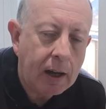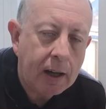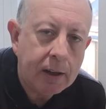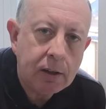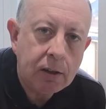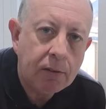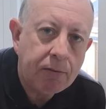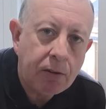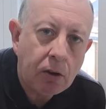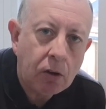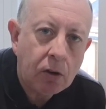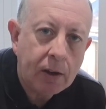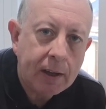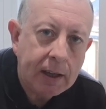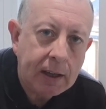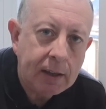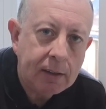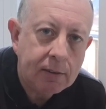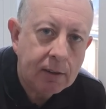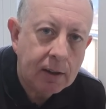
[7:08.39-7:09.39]
underfloor
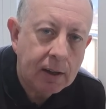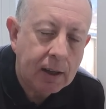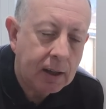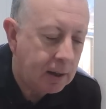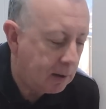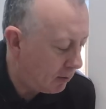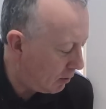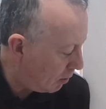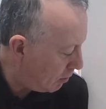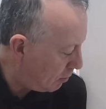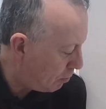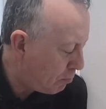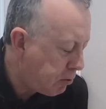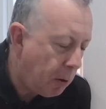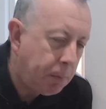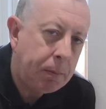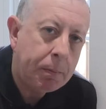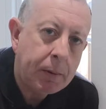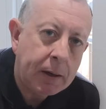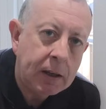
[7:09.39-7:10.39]
heat in here, so it's
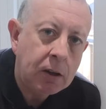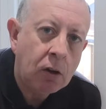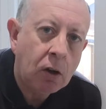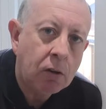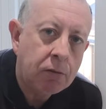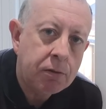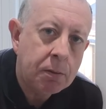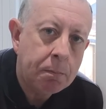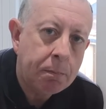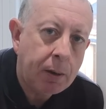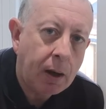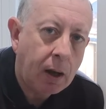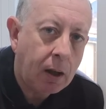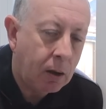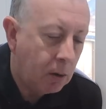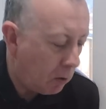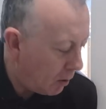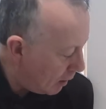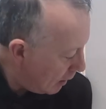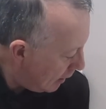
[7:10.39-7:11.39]
probably not from
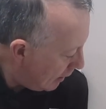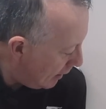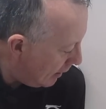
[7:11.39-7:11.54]
below.